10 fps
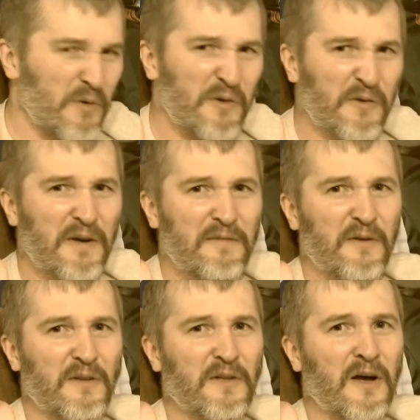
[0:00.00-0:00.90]
two or three
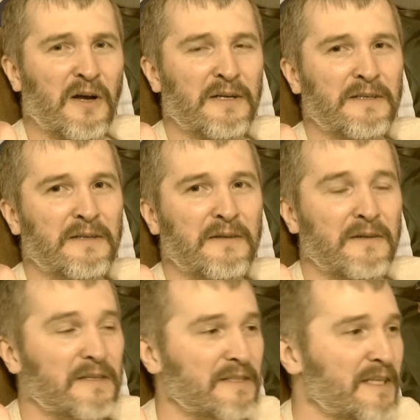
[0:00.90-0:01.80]
foot long,
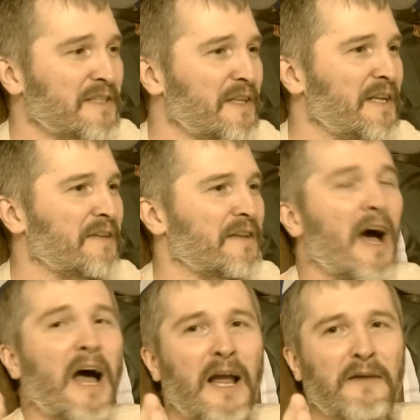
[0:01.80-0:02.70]
essentially
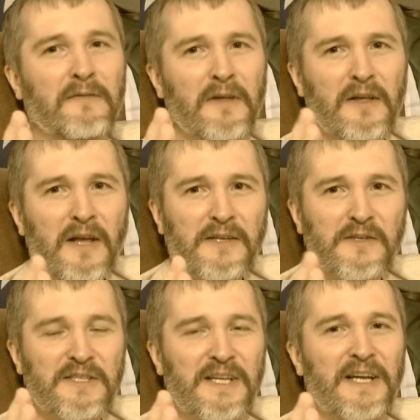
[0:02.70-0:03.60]
knife that
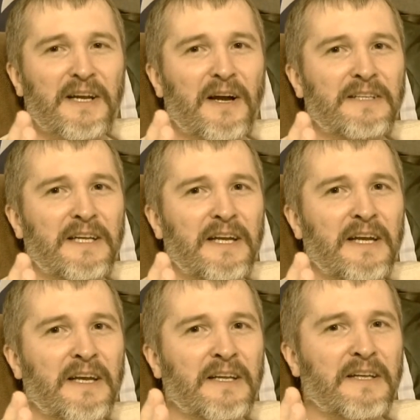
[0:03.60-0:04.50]
you stick on the
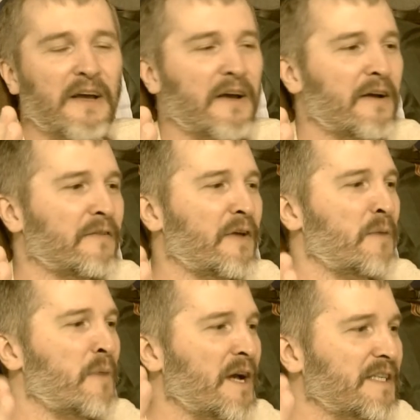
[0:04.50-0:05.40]
end of
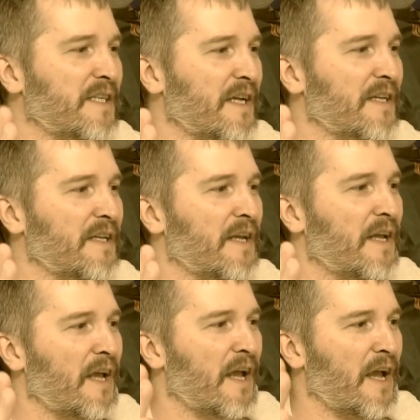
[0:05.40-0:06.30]
a musket.
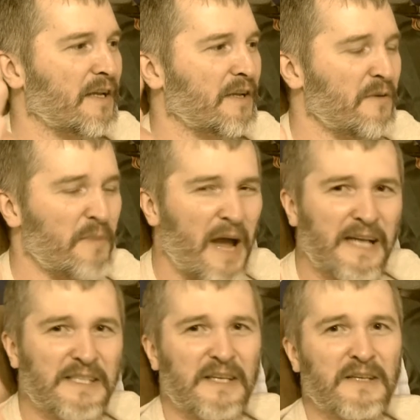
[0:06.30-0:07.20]
can you
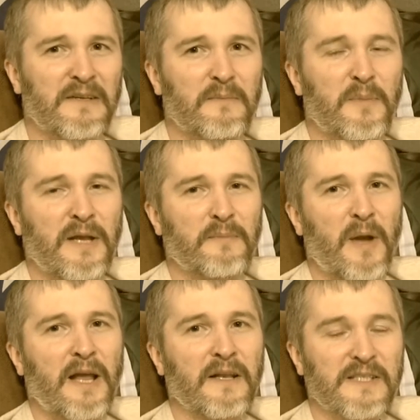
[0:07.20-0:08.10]
imagine being
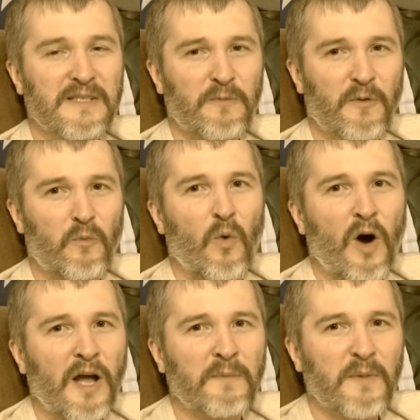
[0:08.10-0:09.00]
banned just with
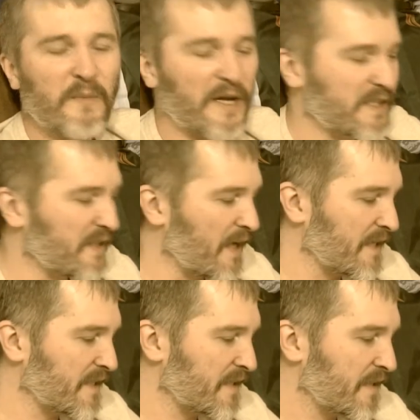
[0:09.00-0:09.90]
one, but much
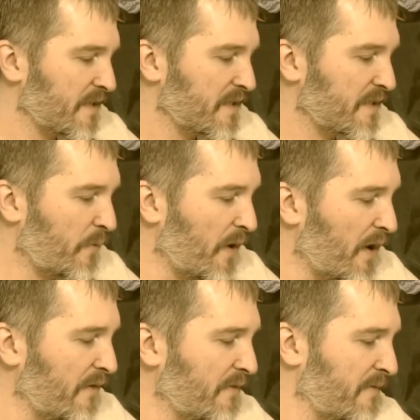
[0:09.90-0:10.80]
less
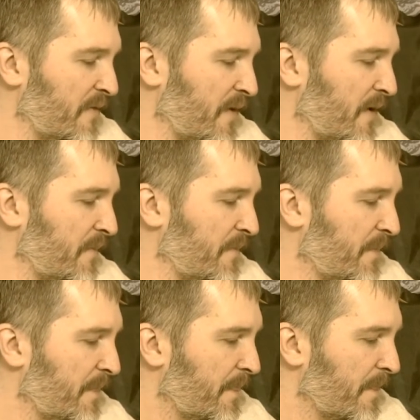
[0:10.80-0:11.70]
12 of them?
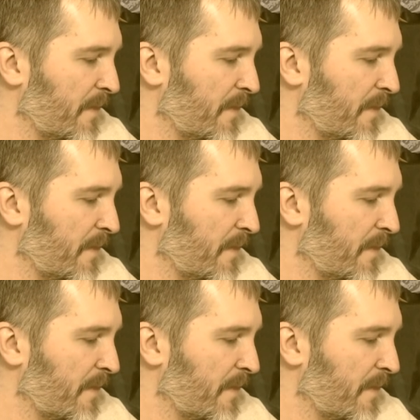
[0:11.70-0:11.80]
